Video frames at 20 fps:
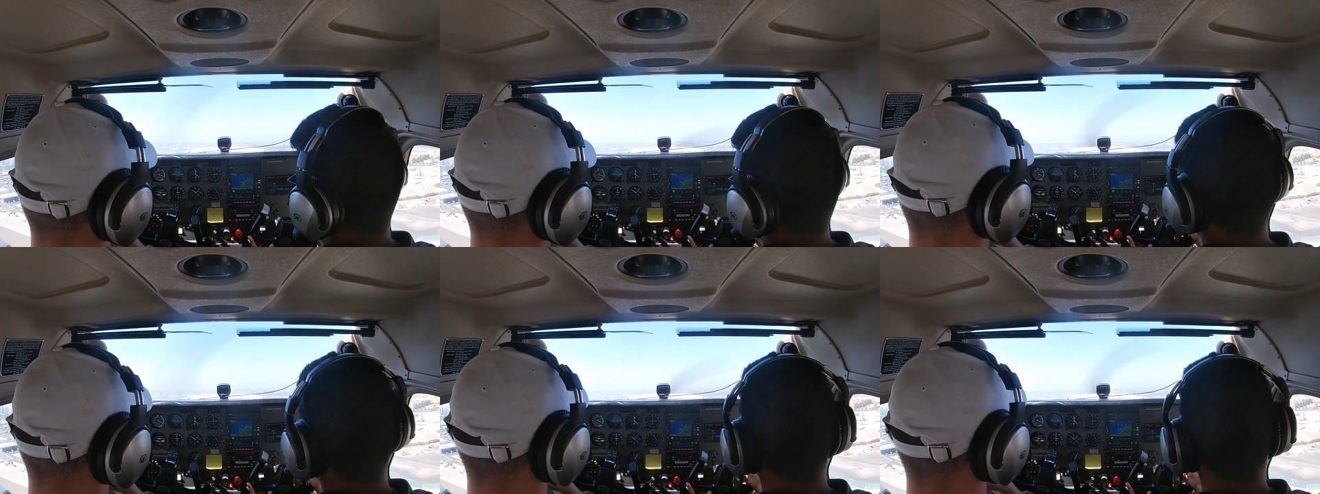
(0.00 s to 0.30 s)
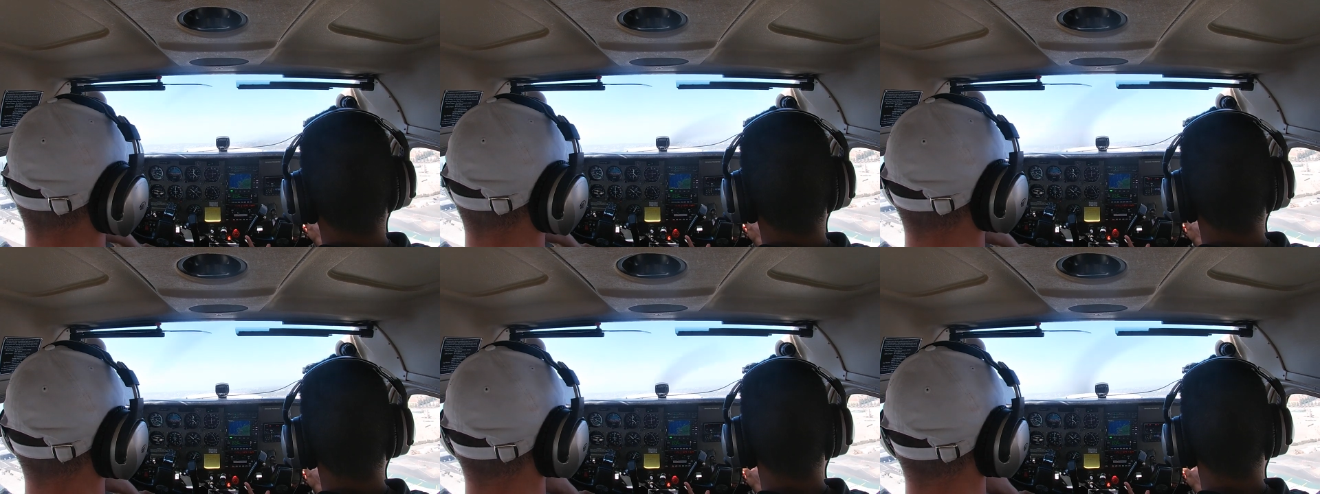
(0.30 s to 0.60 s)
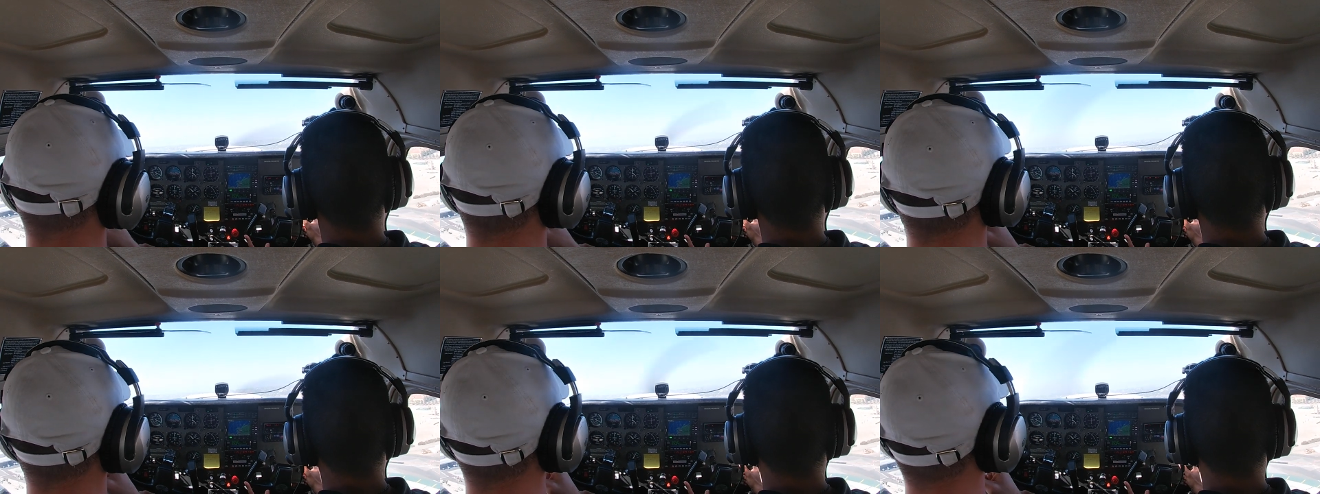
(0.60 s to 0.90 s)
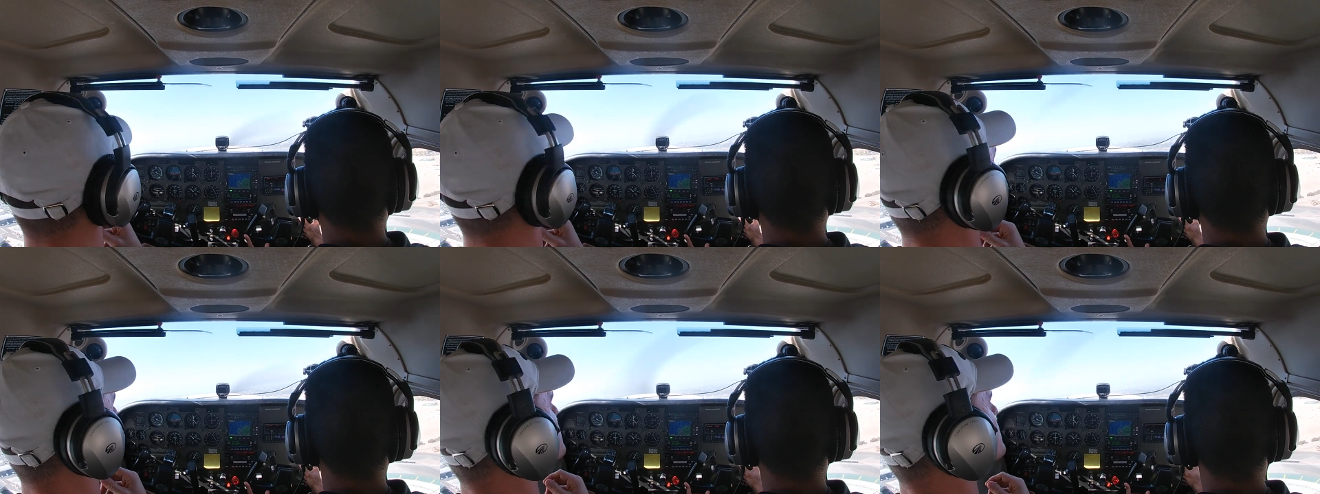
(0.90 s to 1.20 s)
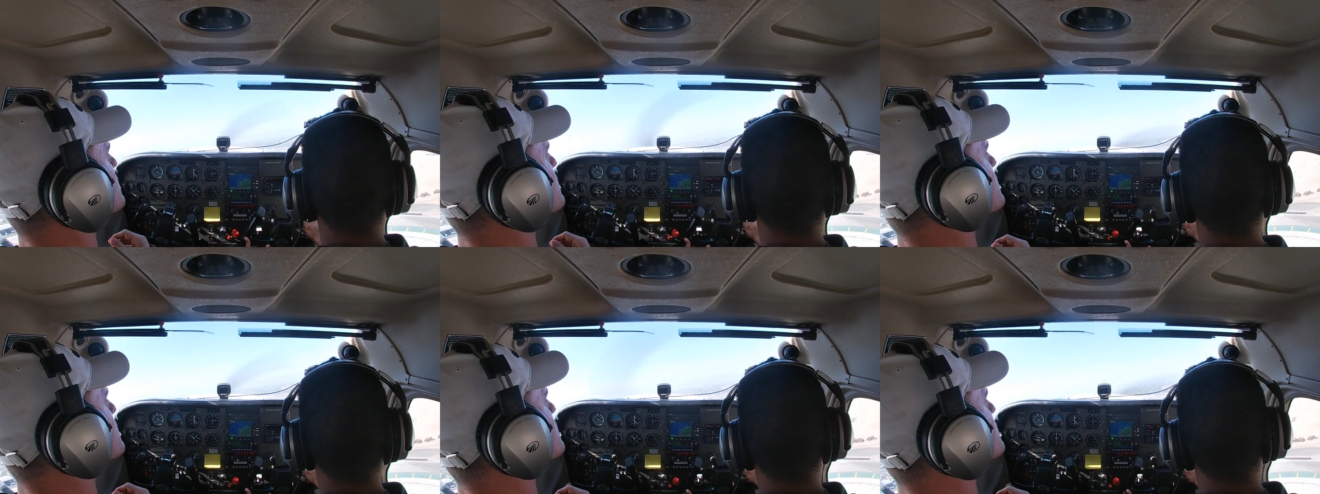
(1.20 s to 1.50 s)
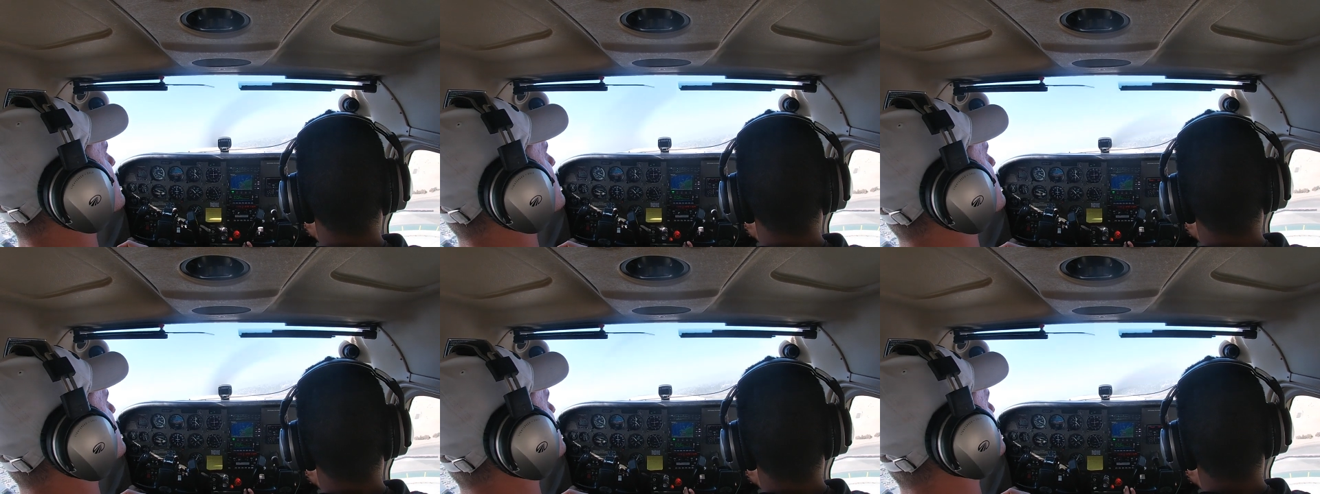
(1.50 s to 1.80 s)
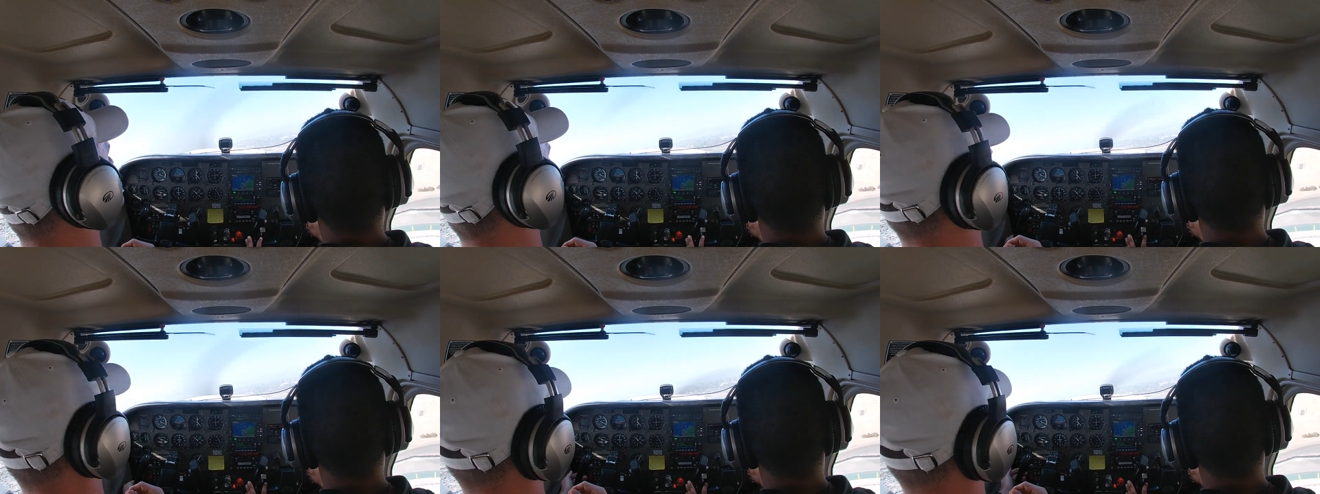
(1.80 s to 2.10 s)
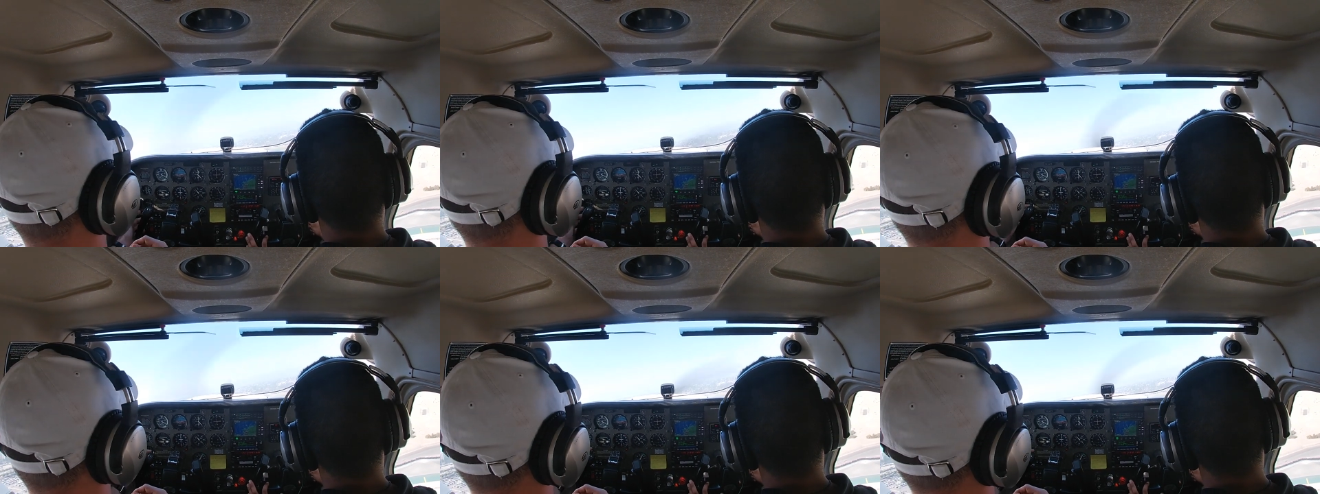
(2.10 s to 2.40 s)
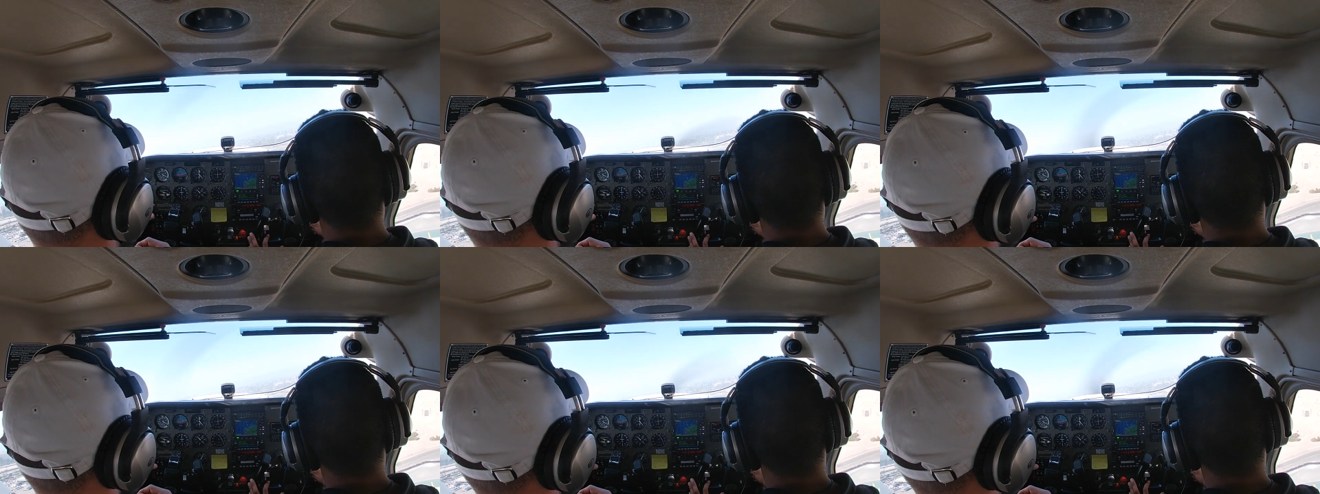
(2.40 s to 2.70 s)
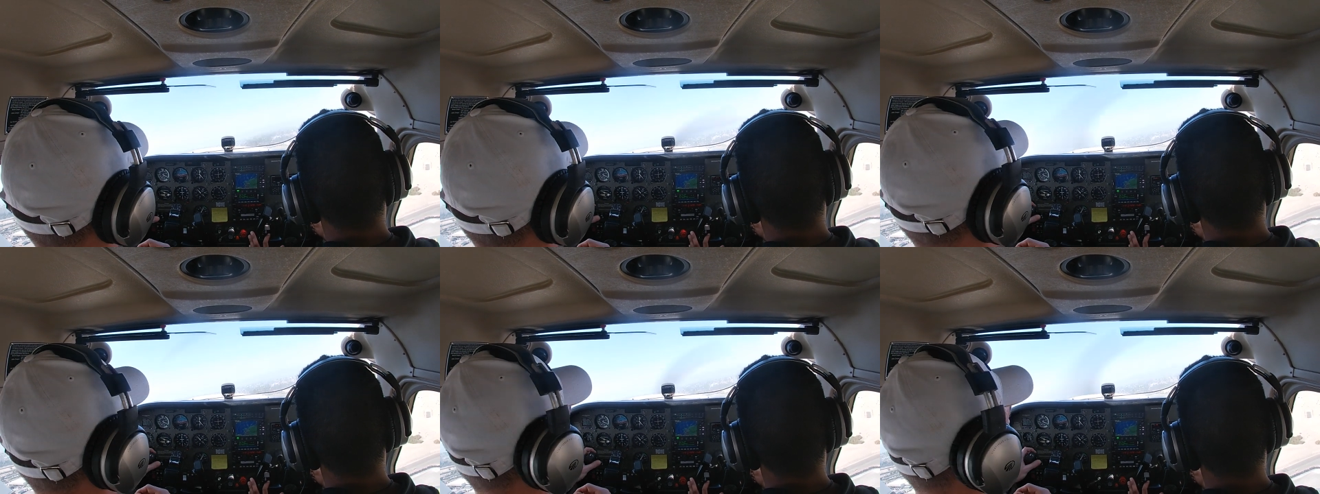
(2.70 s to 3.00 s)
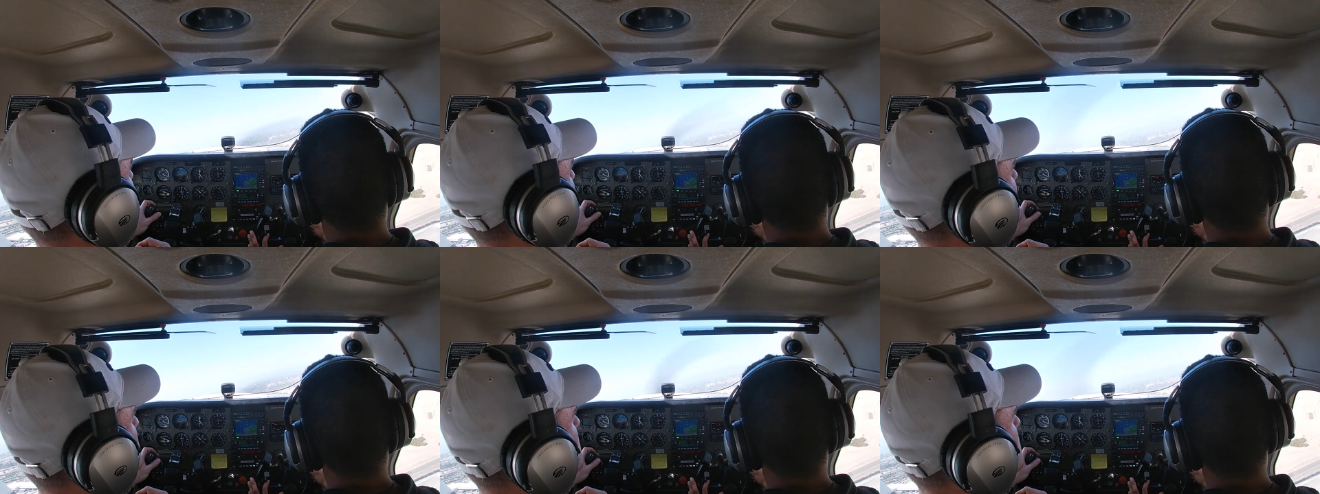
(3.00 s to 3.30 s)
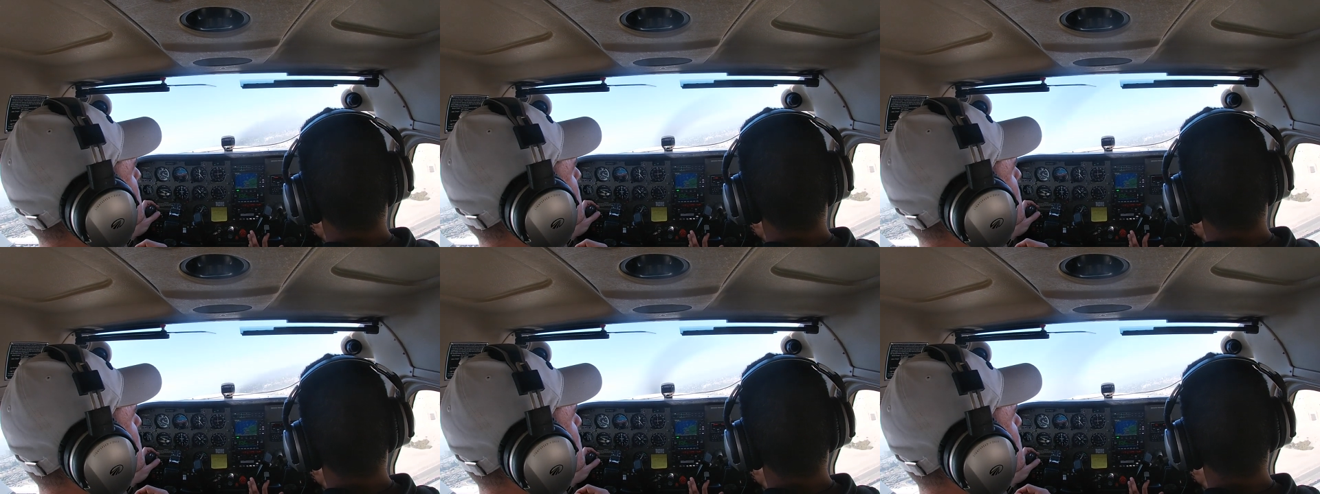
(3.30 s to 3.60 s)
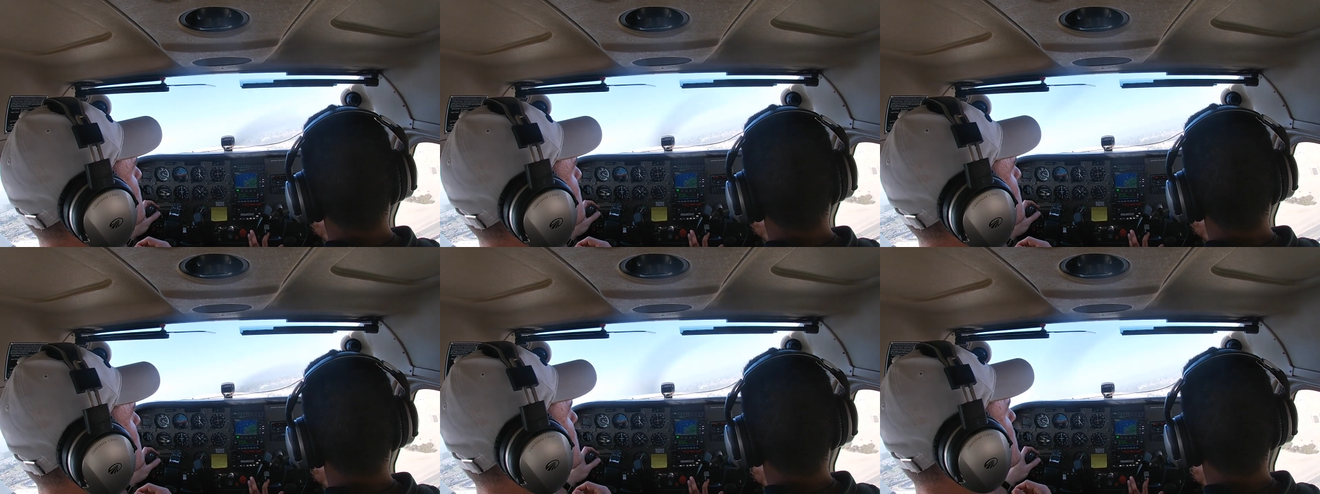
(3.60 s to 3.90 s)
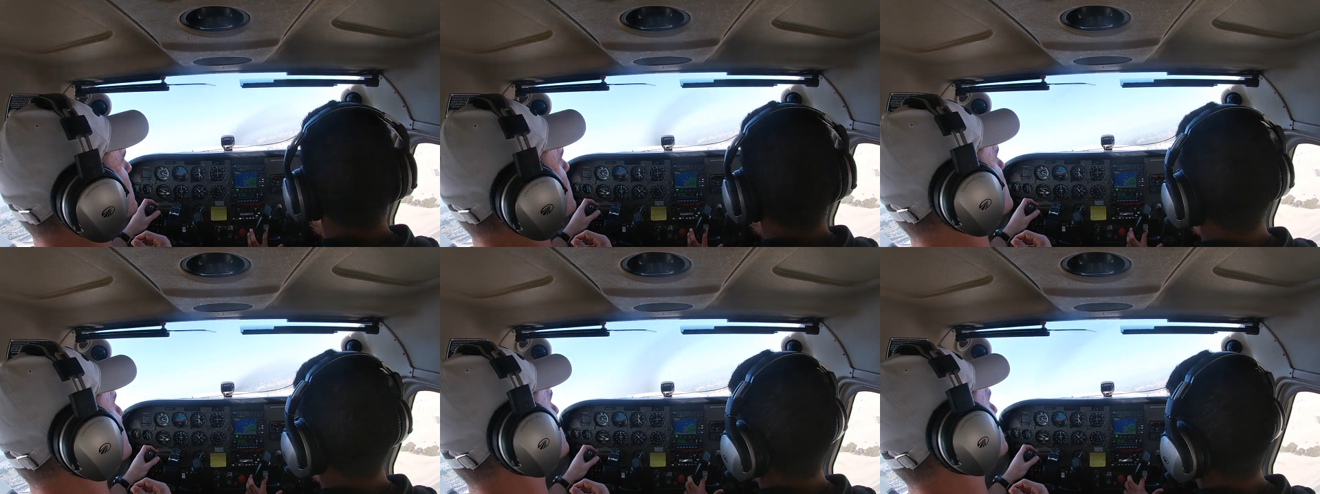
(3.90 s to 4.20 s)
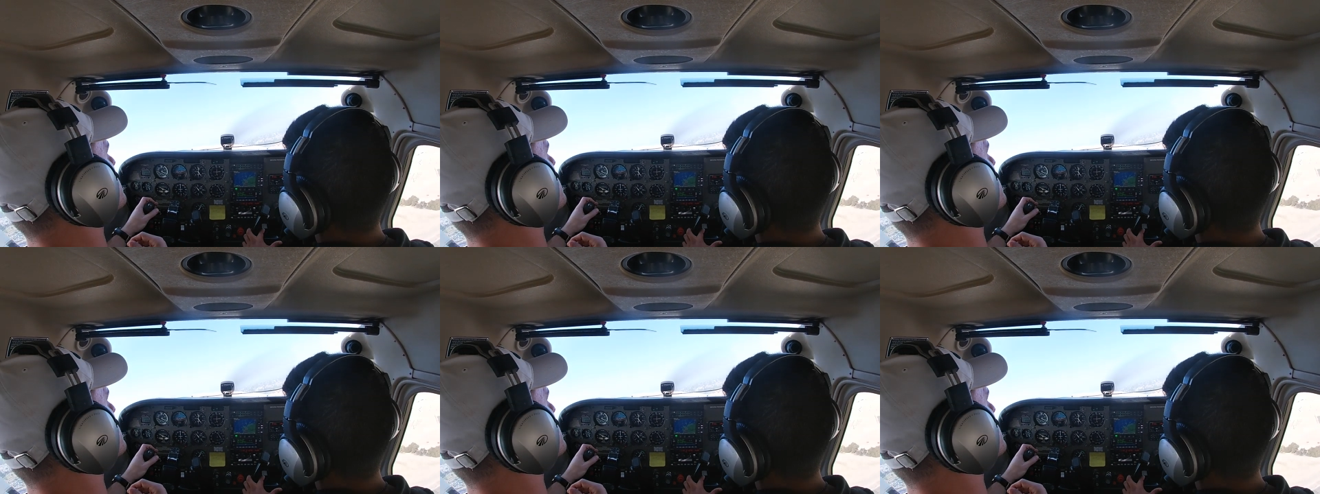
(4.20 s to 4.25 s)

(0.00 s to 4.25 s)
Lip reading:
(no speaker visible)